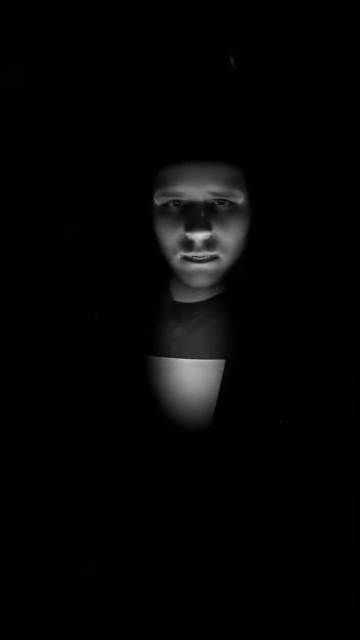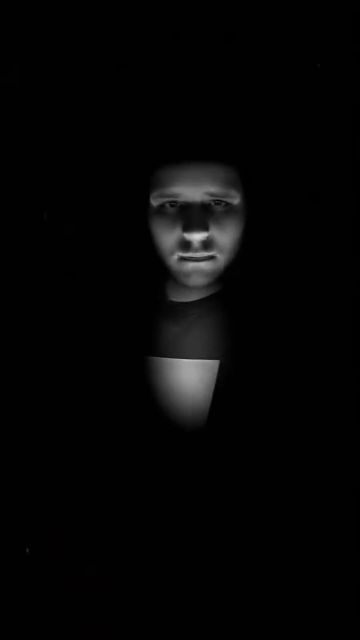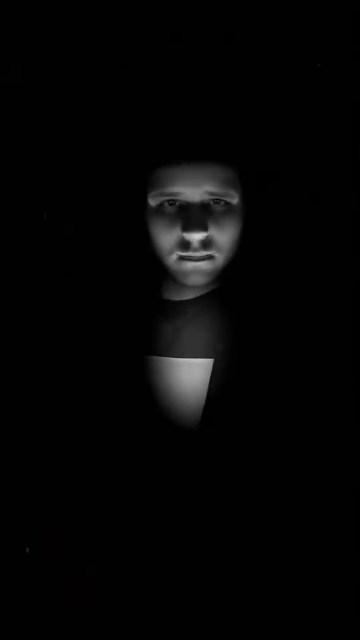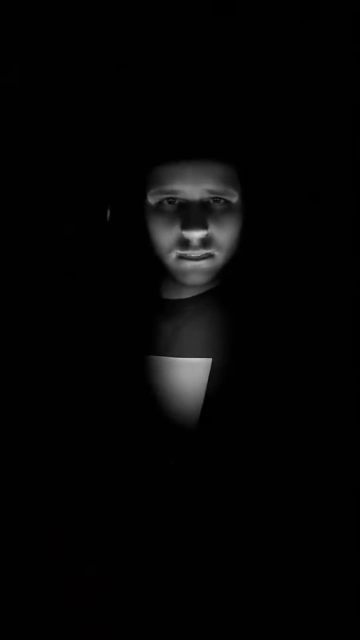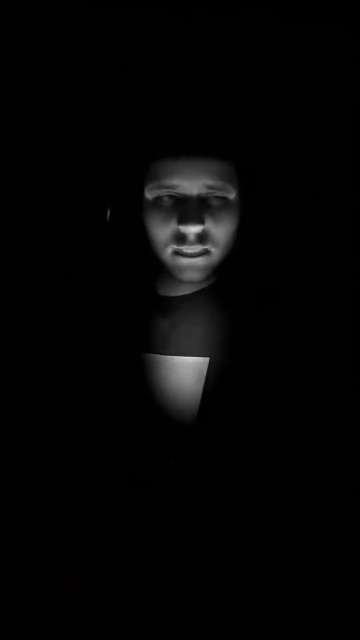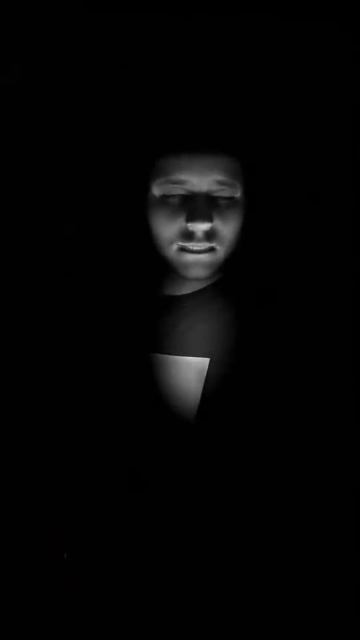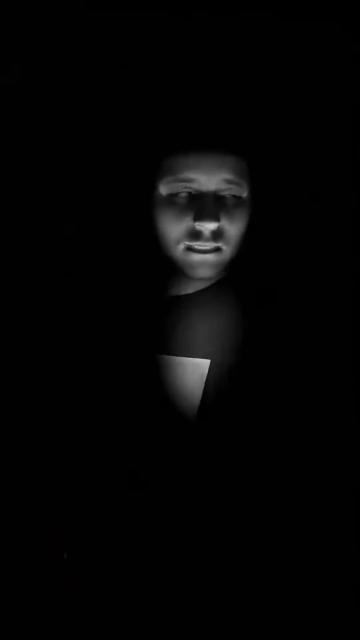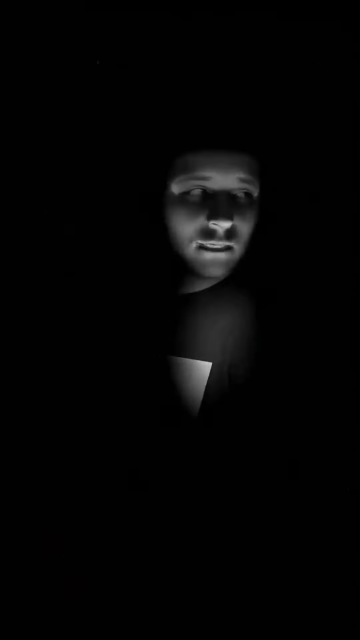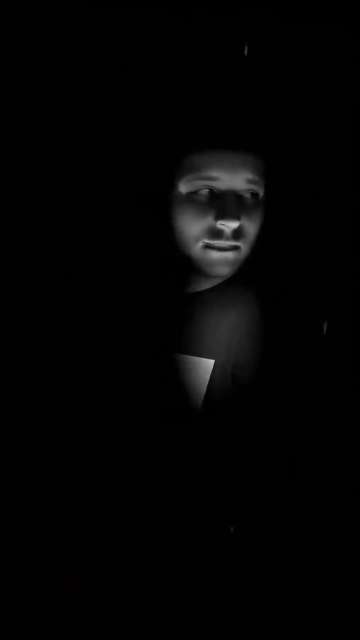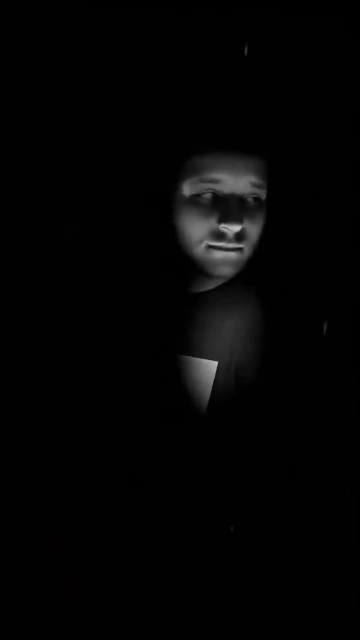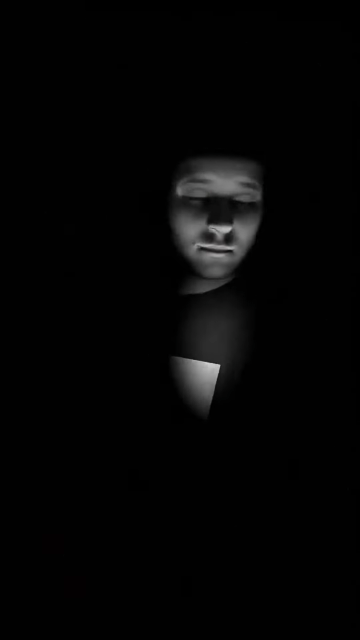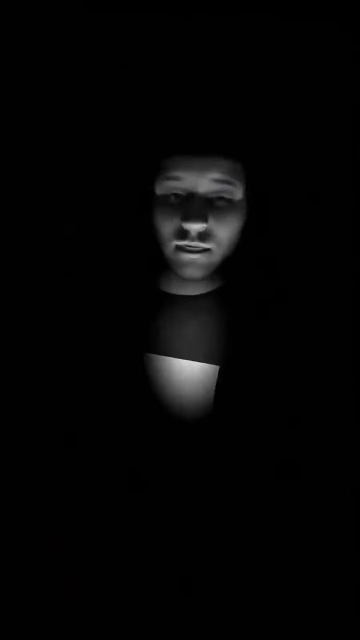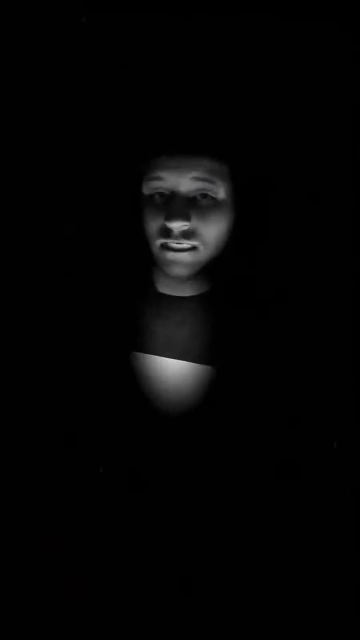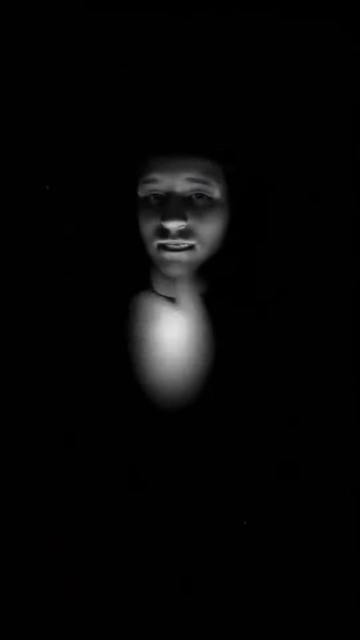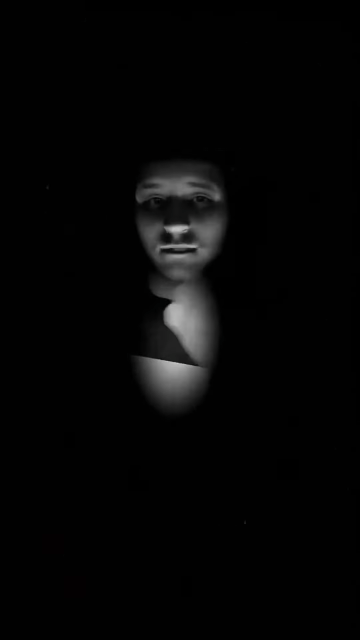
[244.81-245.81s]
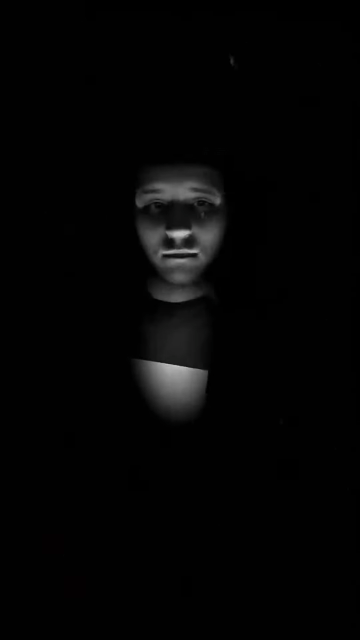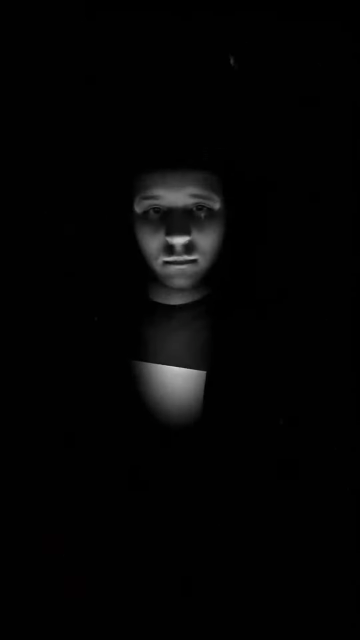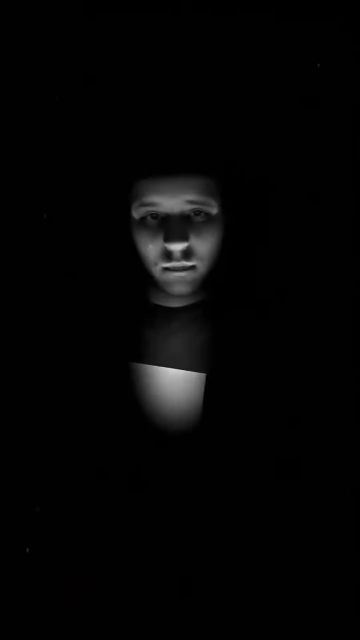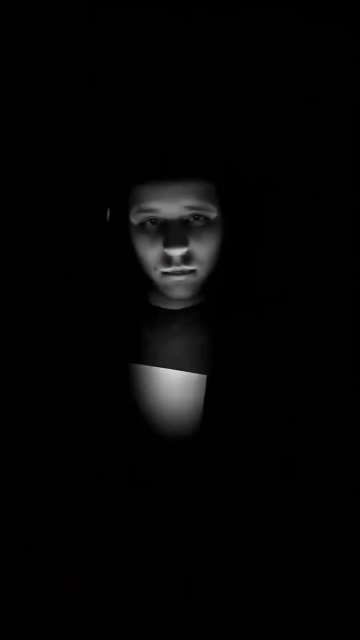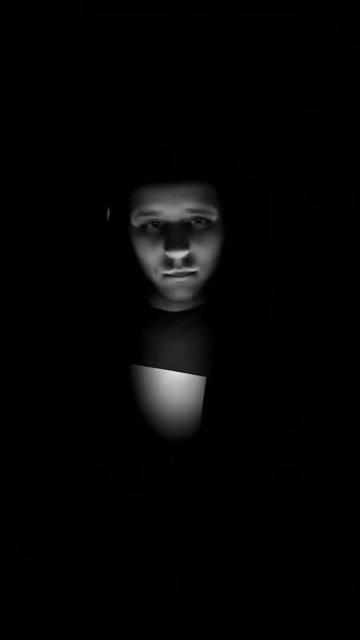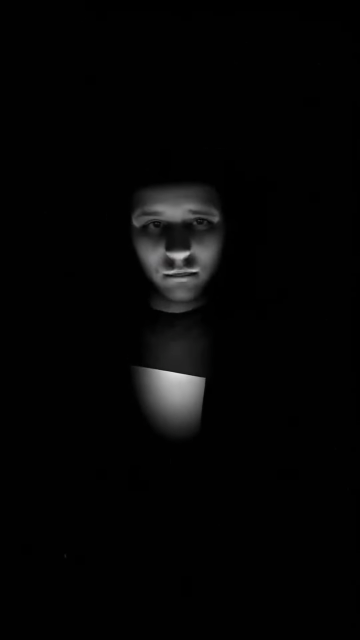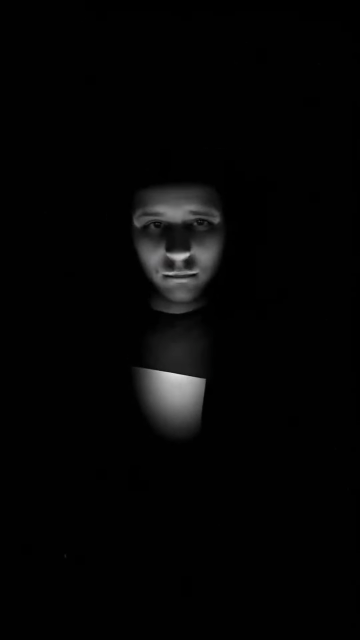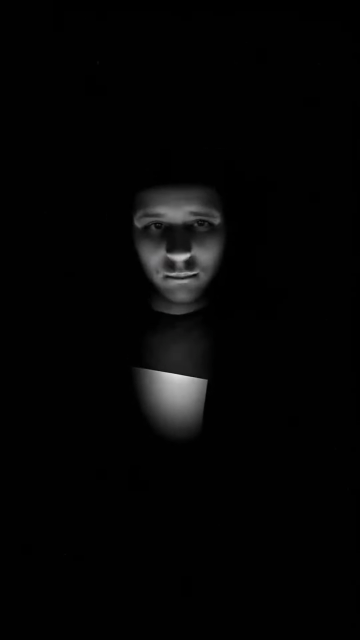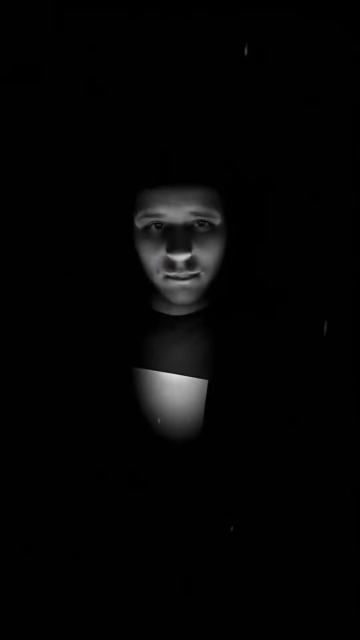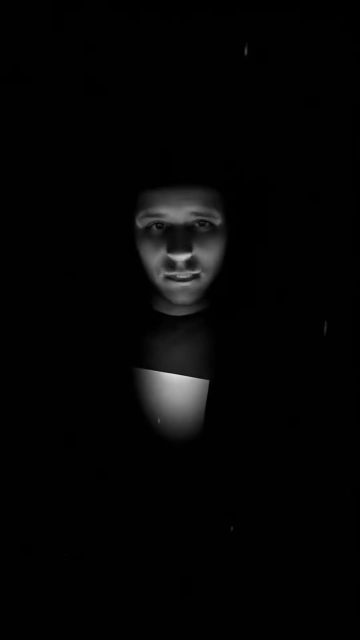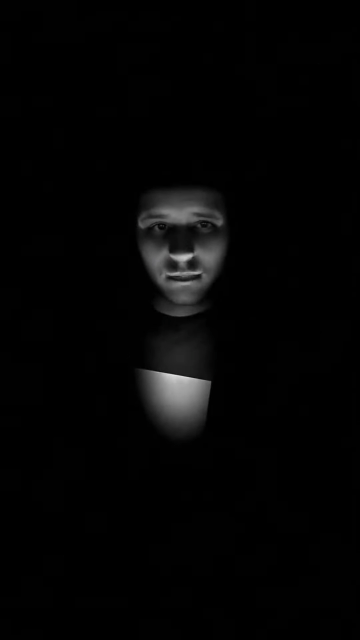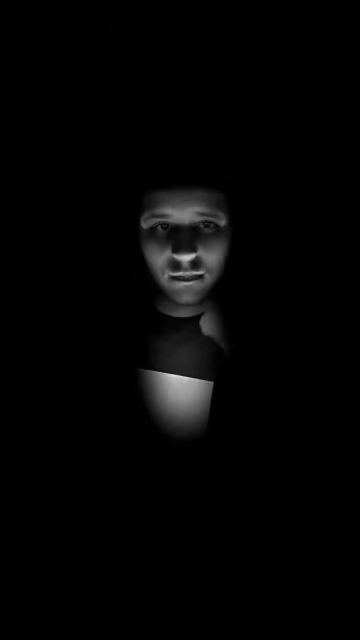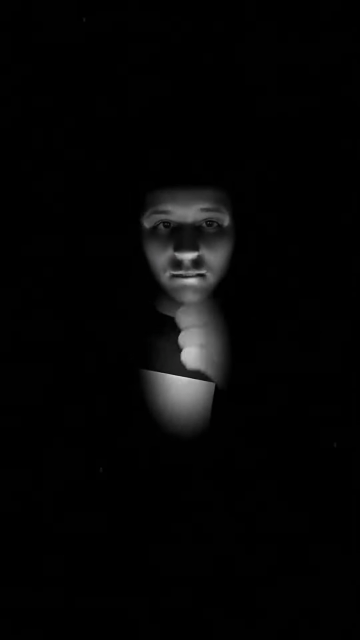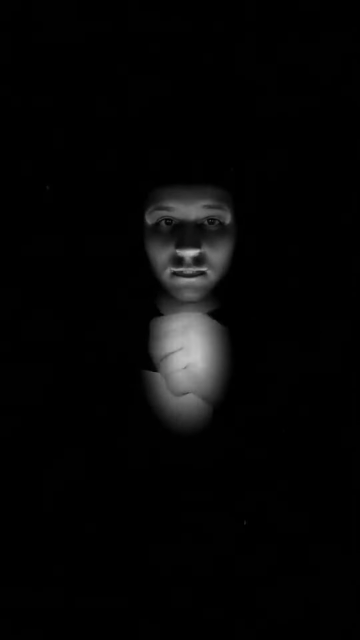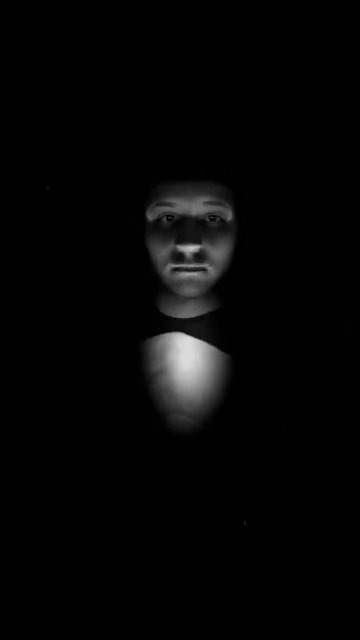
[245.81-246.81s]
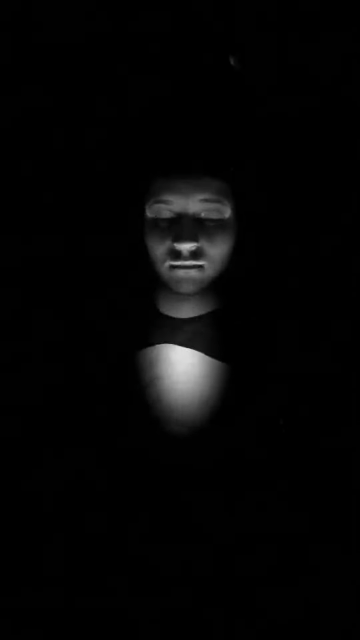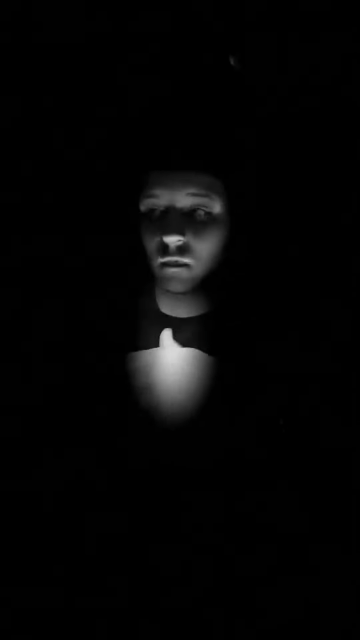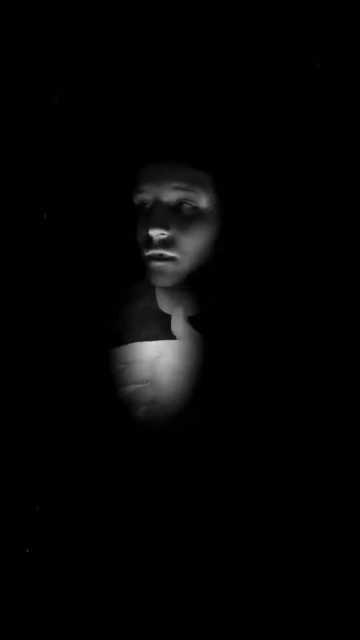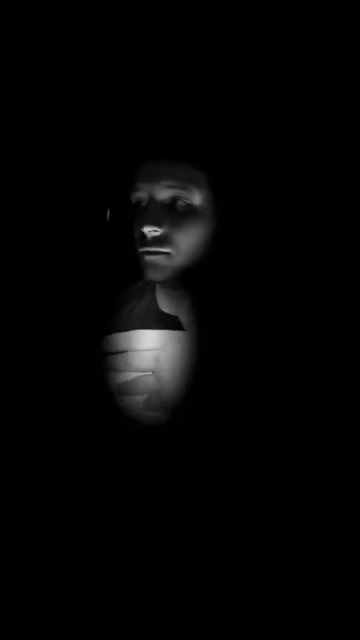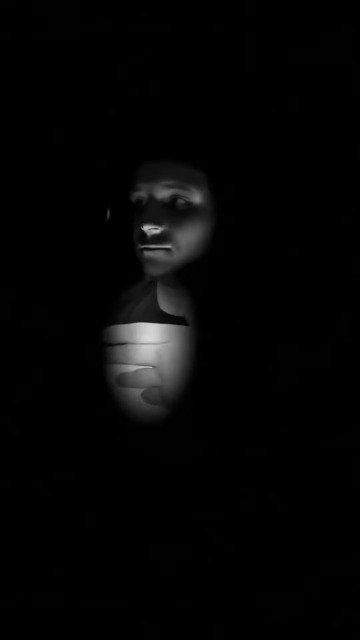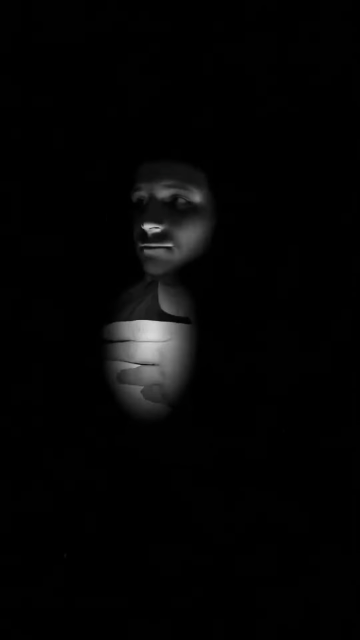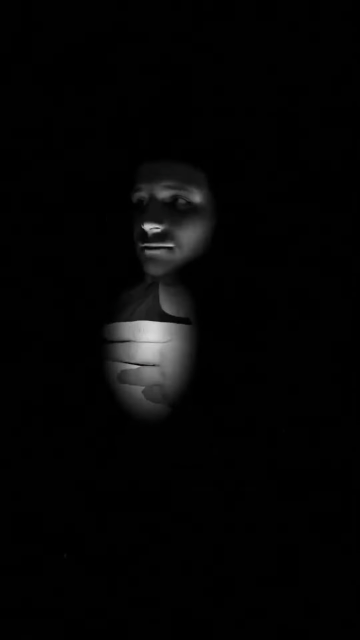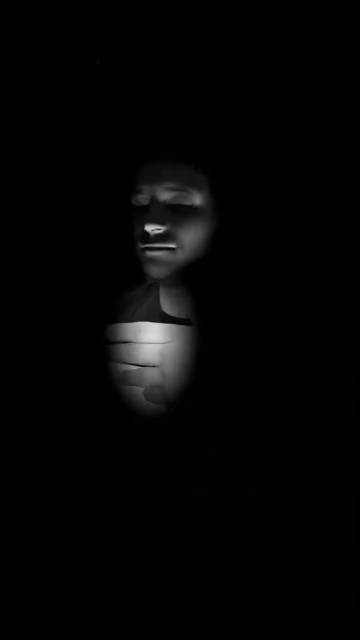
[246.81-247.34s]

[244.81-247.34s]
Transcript: buried uh, right down the road from here, on, well,